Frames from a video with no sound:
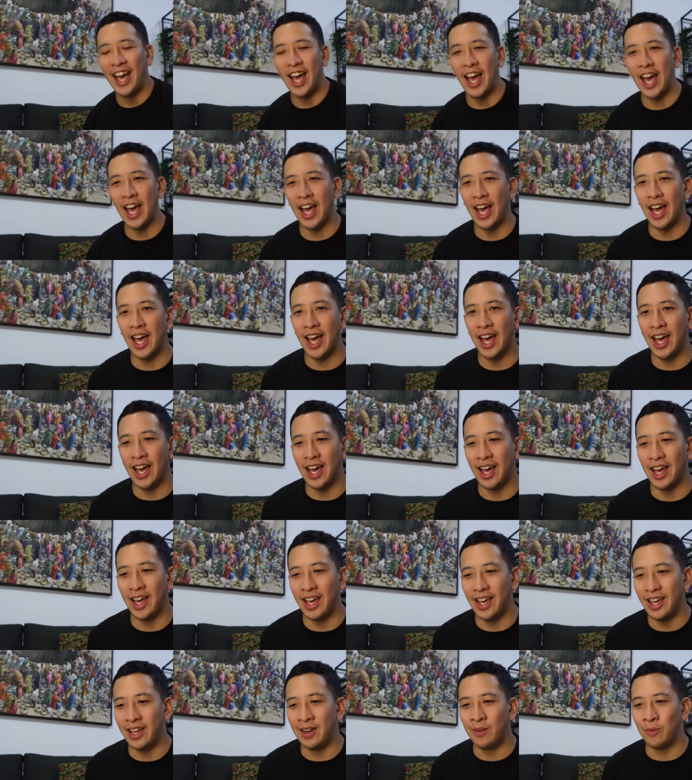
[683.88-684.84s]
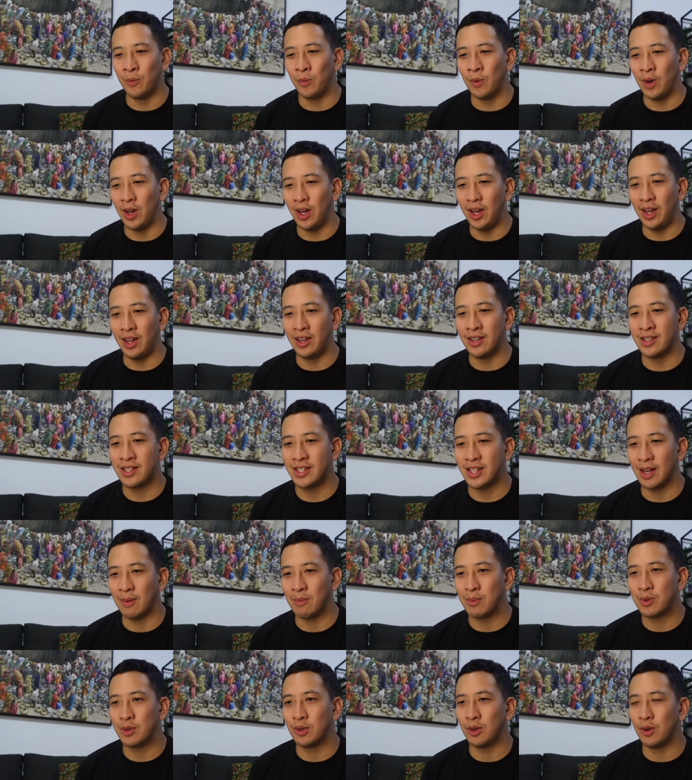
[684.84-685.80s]
uh, in in
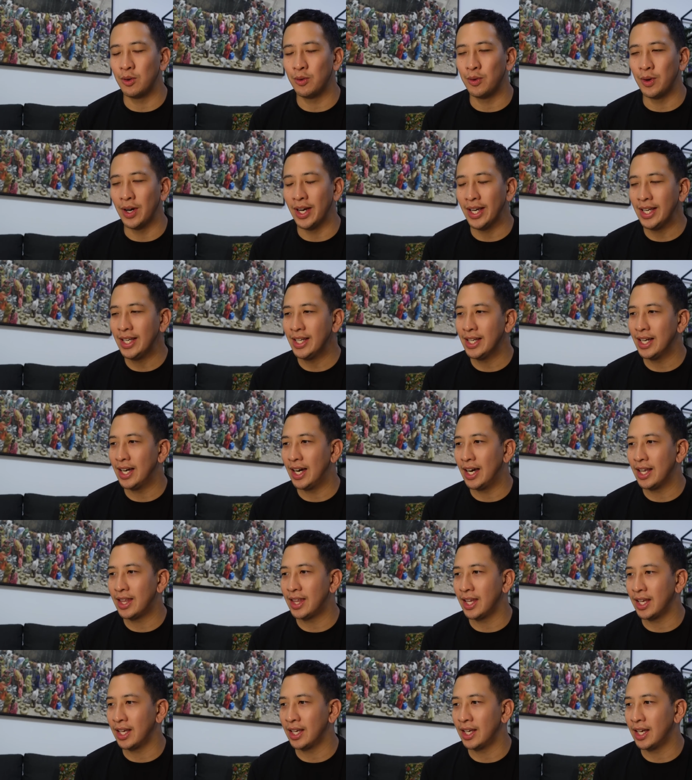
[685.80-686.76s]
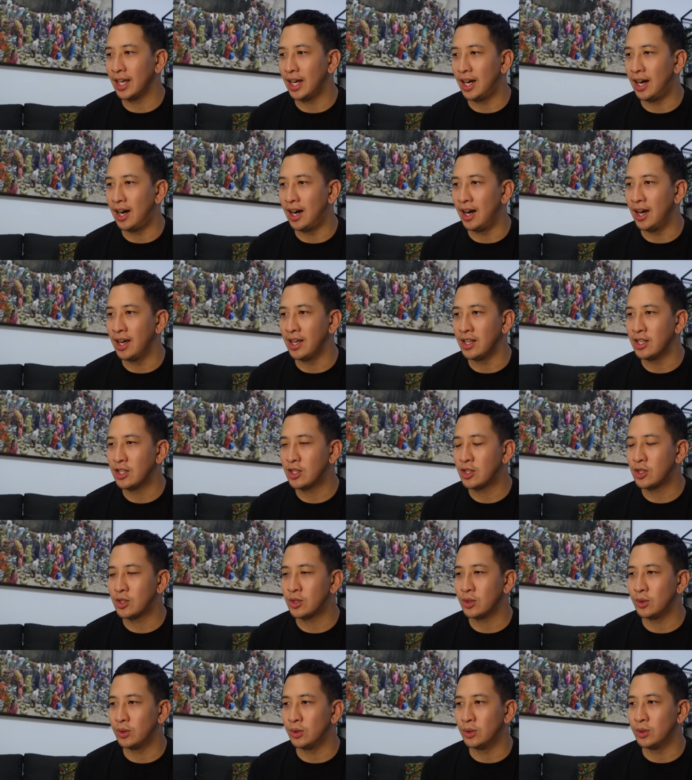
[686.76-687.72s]
some sort of way. I think I
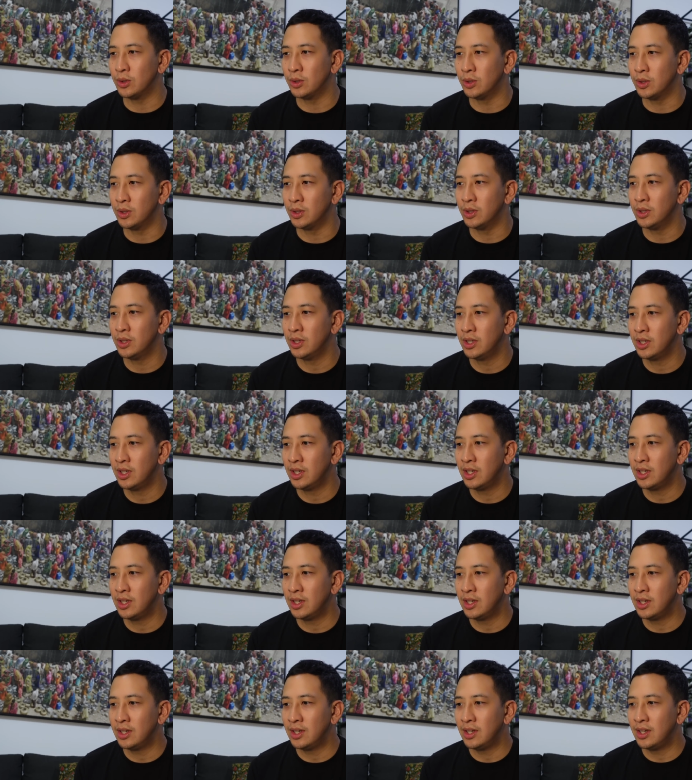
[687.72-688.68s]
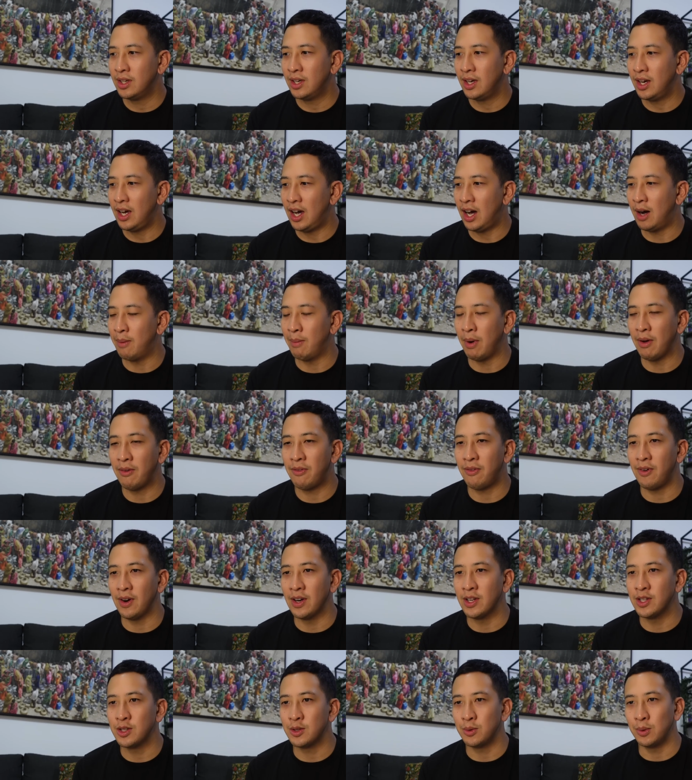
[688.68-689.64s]
saw how my
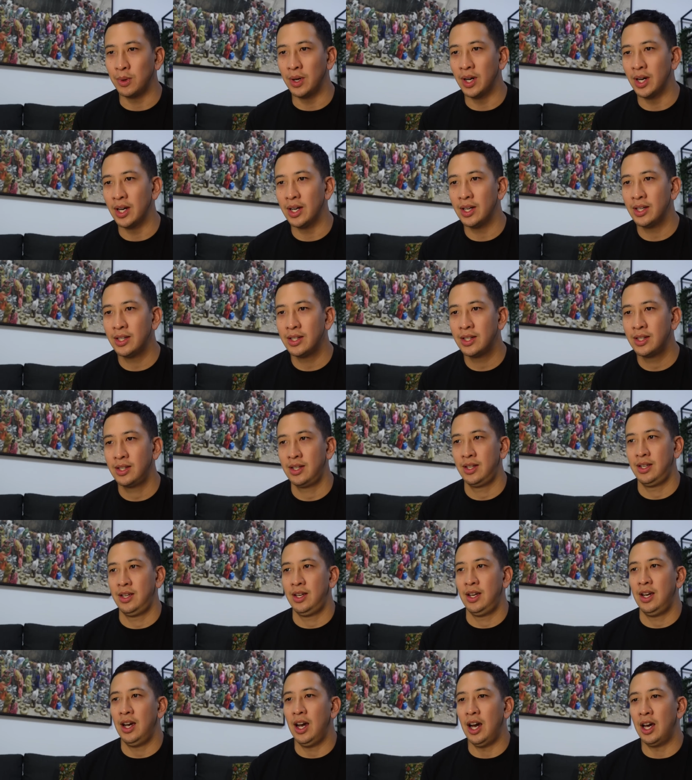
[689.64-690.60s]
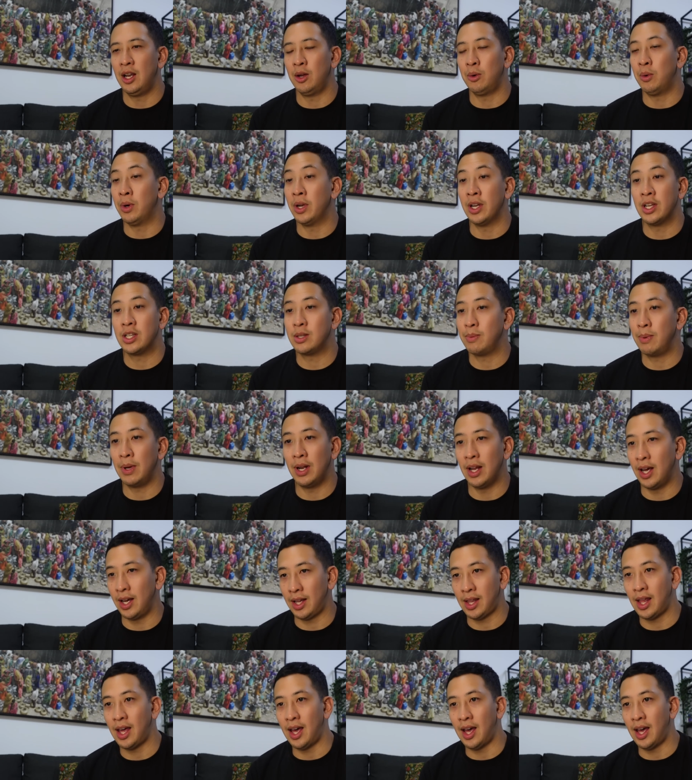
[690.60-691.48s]
friends were, and I wanted to be like